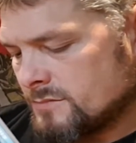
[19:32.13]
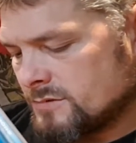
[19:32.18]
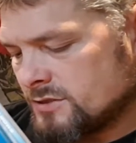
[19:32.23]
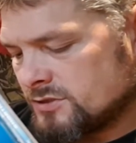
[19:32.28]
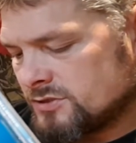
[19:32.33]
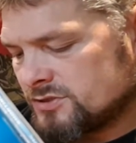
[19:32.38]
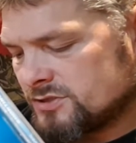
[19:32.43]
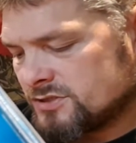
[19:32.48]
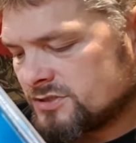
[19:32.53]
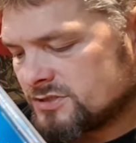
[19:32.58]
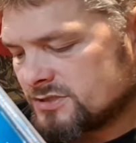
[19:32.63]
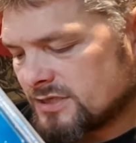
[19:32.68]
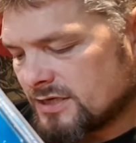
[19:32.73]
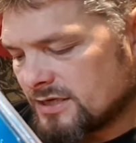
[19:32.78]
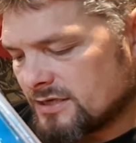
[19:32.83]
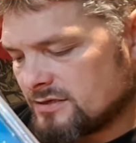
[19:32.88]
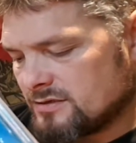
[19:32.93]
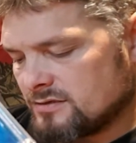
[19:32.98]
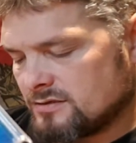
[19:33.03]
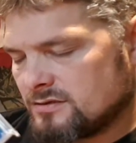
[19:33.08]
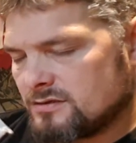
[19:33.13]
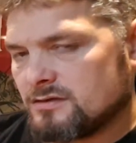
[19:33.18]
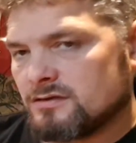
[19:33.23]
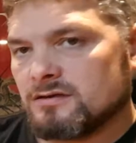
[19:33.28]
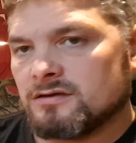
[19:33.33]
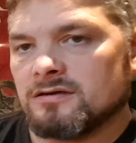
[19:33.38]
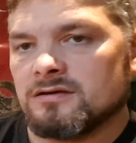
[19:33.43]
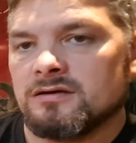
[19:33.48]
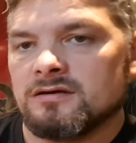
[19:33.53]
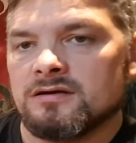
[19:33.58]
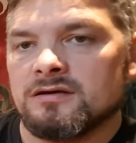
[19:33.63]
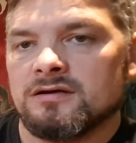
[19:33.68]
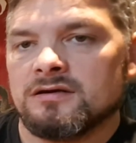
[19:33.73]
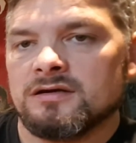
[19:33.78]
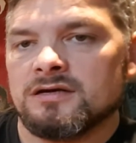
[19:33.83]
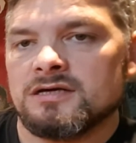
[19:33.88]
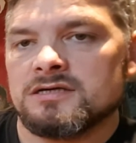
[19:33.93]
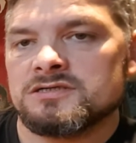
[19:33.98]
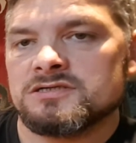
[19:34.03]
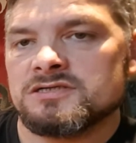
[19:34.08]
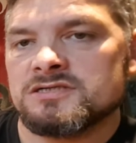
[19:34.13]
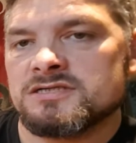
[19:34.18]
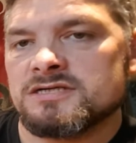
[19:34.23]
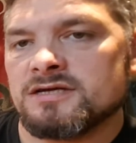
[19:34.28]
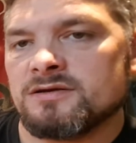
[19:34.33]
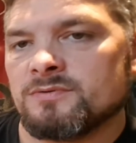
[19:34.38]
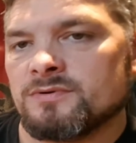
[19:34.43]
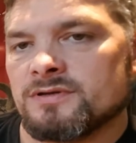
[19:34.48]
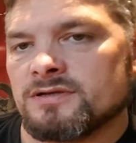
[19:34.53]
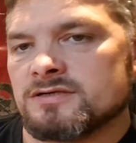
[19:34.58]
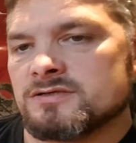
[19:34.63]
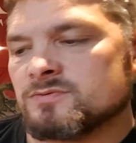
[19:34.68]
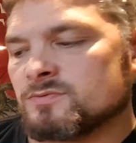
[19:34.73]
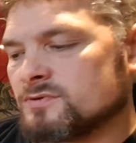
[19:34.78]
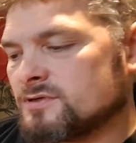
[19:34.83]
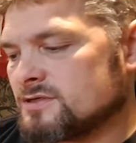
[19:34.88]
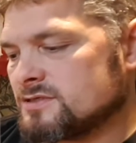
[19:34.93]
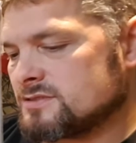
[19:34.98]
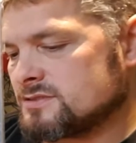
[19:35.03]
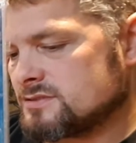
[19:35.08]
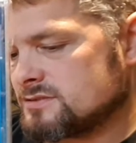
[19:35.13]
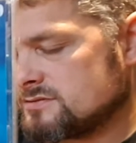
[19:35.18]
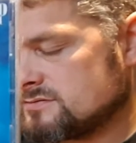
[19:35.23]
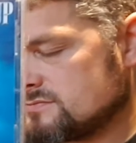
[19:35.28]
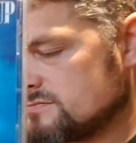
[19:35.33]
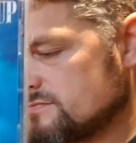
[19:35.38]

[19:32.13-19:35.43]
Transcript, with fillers: Let's just see. Let's just see when this one is.